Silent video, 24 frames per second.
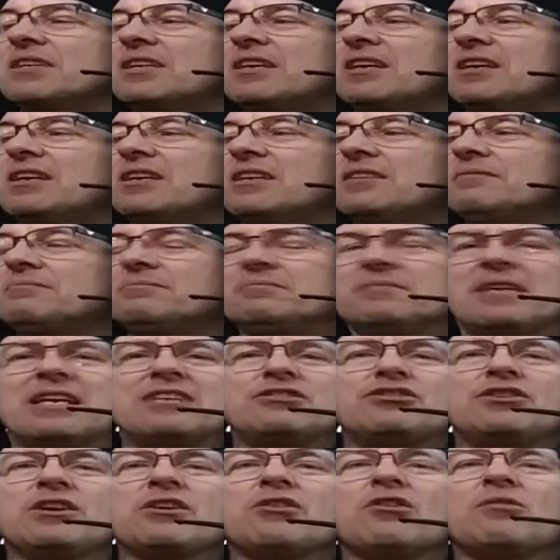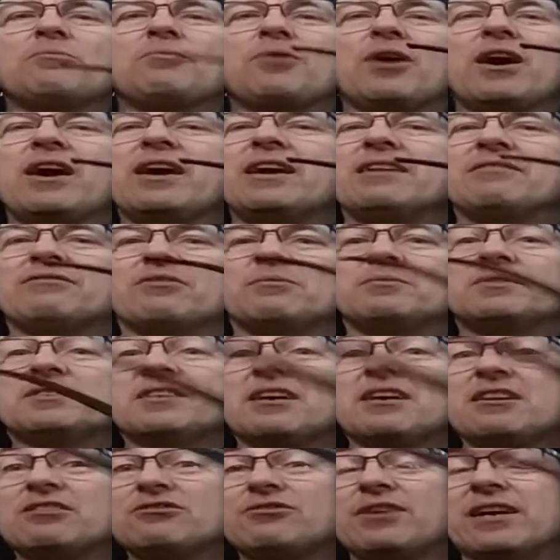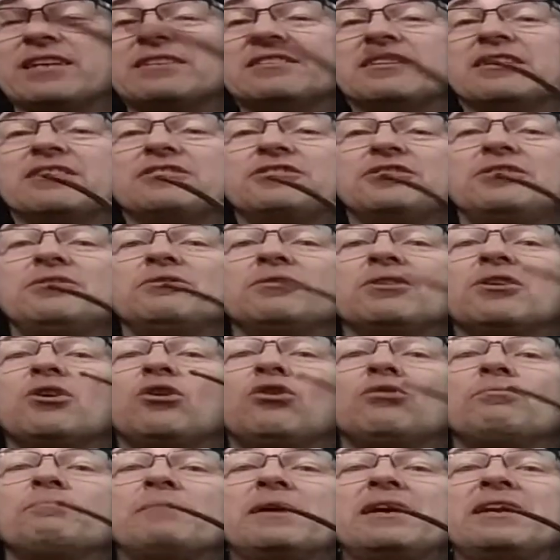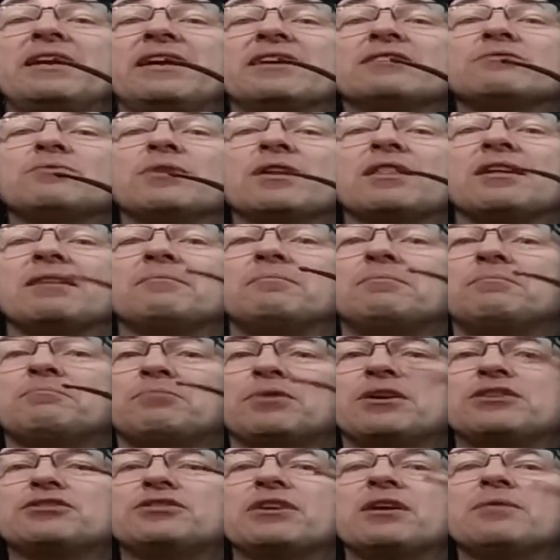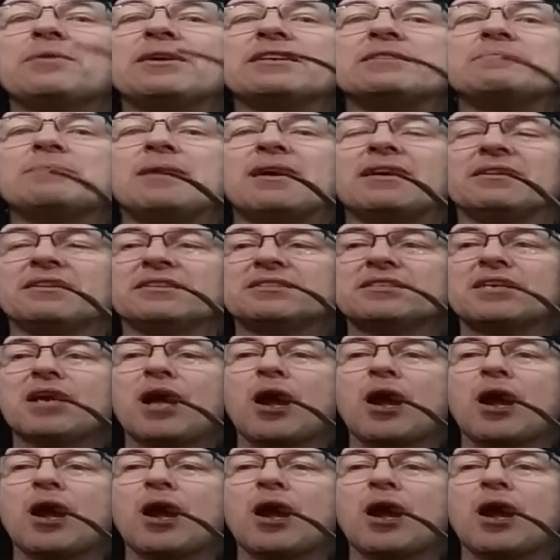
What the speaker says: Engineer O'Brien from Star Trek's in it too. Cole Meany is one of the British Airways pilots.